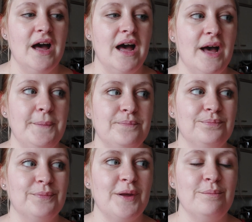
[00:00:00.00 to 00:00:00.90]

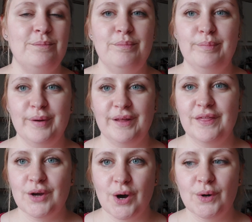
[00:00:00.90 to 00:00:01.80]
But
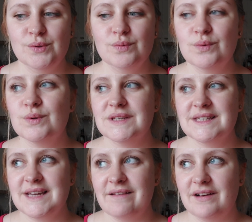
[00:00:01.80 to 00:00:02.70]
the cold water
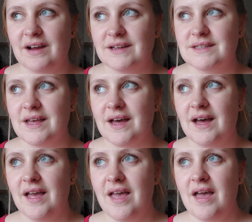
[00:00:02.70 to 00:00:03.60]

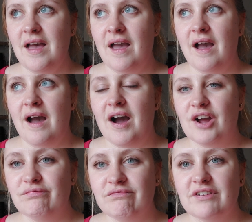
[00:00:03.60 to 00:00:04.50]
steriliser,
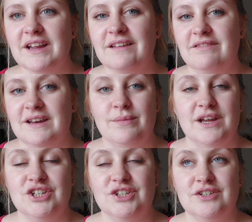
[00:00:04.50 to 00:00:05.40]
I really
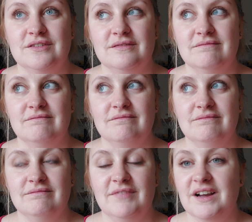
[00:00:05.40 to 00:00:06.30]
wish
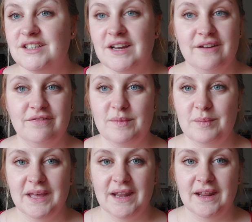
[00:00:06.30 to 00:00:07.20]
I'd done it from the
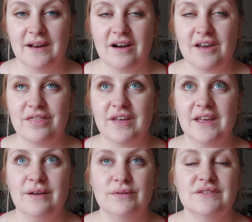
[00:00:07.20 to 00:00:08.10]
beginning. I
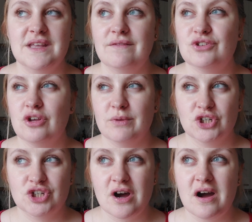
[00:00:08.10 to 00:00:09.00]
think it would have saved so
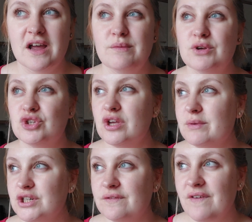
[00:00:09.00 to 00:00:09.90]
much time, so
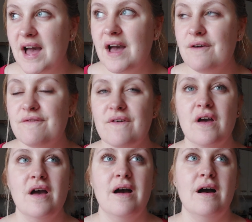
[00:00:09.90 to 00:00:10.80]
much faff.
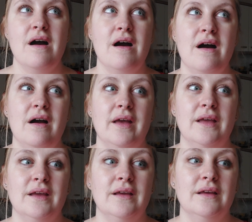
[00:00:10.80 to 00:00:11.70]

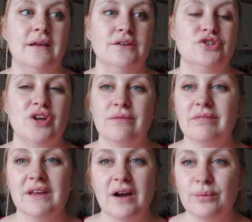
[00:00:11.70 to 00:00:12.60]
I don't
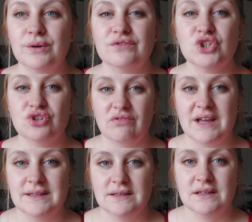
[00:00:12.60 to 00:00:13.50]
think I would have
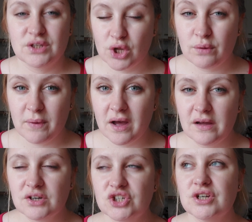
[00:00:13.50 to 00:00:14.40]
stressed so
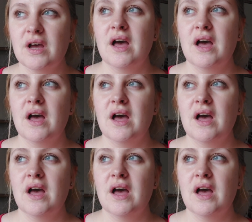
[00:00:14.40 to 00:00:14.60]
much.